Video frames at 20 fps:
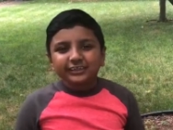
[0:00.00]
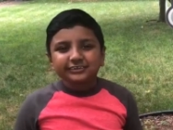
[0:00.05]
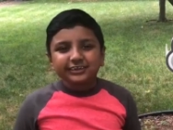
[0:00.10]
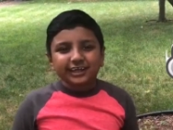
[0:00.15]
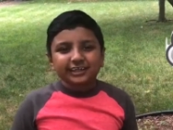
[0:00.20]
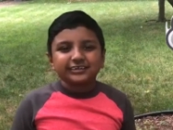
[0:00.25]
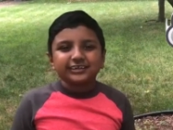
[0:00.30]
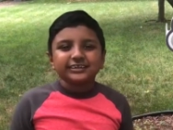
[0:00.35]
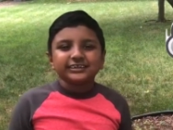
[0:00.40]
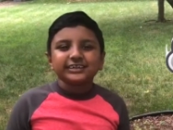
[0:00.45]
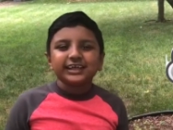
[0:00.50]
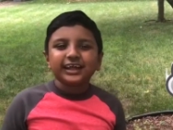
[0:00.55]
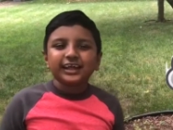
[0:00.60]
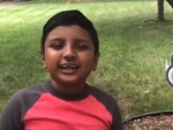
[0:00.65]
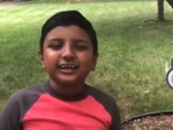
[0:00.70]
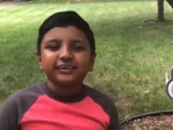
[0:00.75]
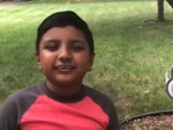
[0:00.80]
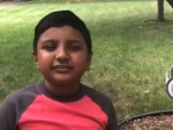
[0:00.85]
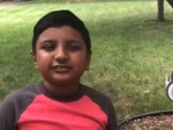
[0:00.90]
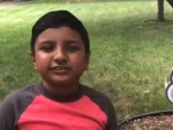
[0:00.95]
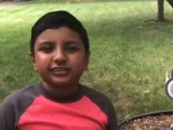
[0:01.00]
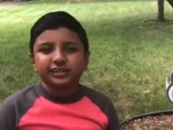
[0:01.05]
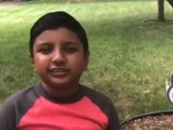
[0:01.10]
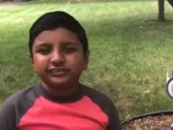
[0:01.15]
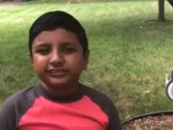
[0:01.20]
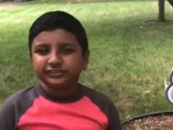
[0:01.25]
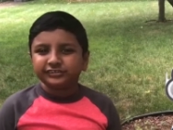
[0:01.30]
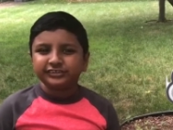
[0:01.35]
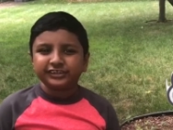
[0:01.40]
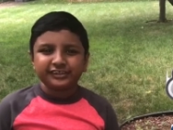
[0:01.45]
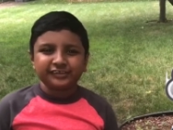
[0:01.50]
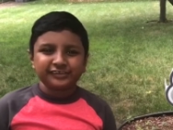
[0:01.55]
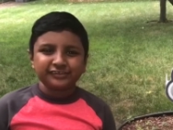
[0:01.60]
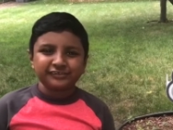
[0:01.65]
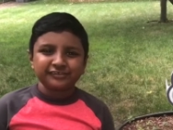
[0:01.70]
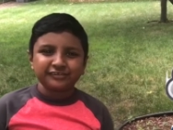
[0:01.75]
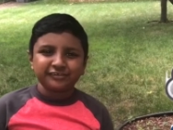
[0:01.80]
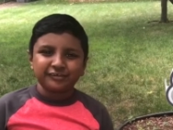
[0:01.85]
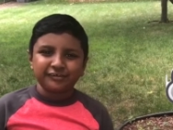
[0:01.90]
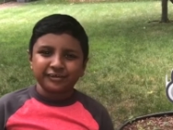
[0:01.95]
attract the negative charges in the
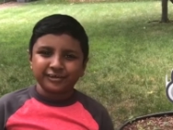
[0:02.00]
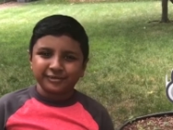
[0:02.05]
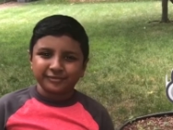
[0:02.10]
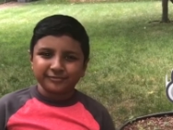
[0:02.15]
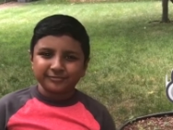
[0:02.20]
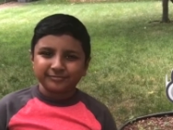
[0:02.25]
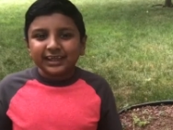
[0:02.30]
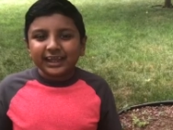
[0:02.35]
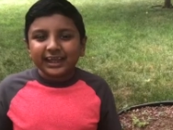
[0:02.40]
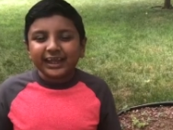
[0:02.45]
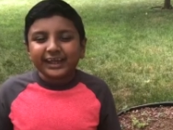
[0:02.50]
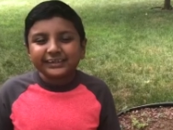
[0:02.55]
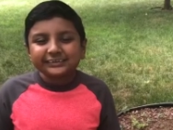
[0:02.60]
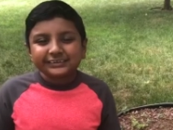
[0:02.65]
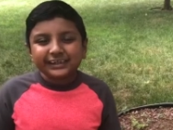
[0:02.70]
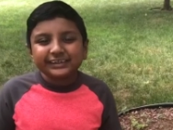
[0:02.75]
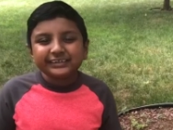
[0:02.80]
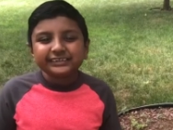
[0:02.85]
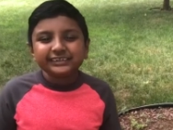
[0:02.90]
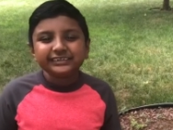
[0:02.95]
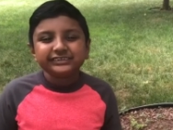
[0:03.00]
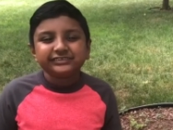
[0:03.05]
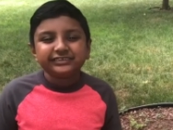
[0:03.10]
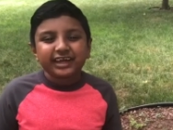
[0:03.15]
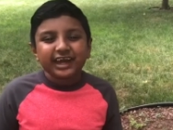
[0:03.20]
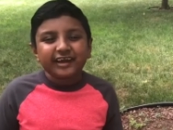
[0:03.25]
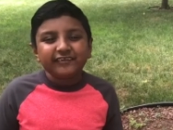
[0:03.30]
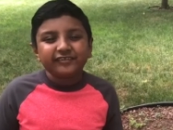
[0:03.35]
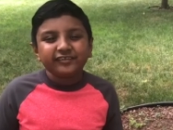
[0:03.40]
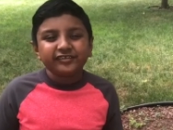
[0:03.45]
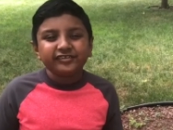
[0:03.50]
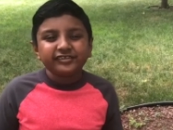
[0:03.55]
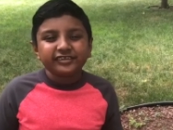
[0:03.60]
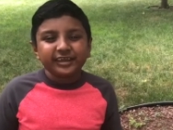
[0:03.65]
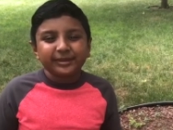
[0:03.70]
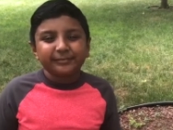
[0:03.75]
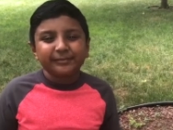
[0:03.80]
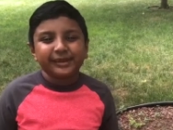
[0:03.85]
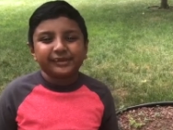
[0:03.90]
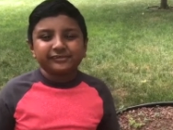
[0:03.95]
storm. As lightning travels,
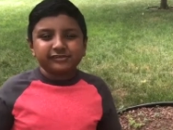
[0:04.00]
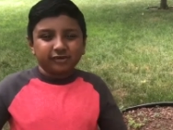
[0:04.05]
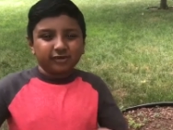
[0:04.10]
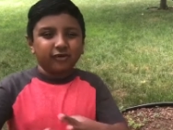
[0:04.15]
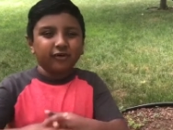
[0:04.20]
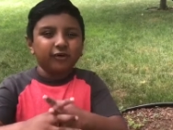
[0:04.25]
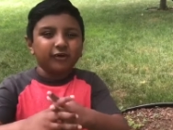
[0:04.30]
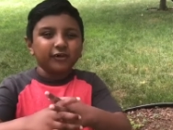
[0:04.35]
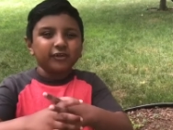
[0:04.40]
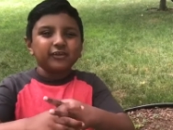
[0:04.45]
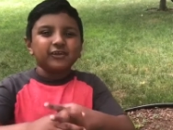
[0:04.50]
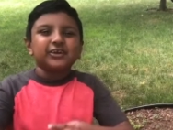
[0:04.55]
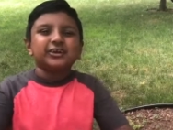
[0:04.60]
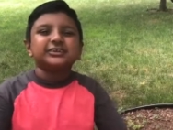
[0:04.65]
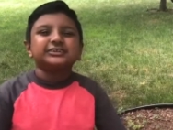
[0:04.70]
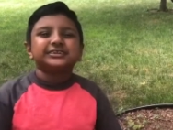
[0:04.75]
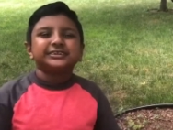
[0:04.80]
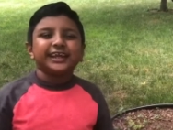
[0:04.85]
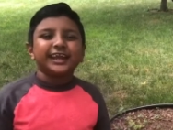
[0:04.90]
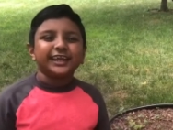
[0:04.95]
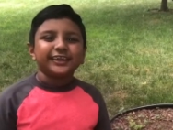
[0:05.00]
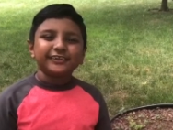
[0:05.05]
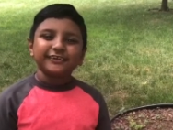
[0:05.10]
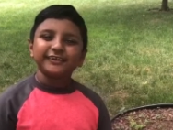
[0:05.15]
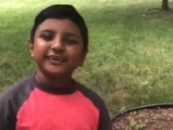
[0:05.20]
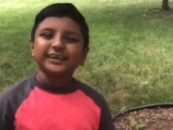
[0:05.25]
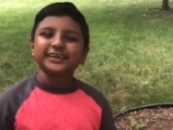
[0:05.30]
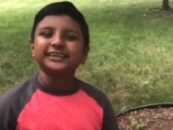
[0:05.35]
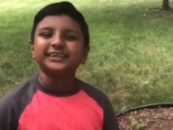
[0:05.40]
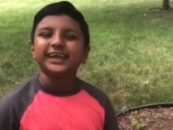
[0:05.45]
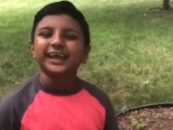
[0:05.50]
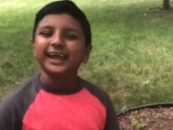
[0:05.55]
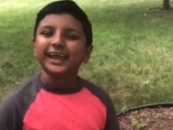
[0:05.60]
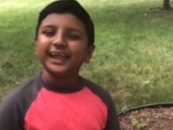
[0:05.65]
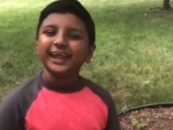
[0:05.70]
it makes a hole or channel in the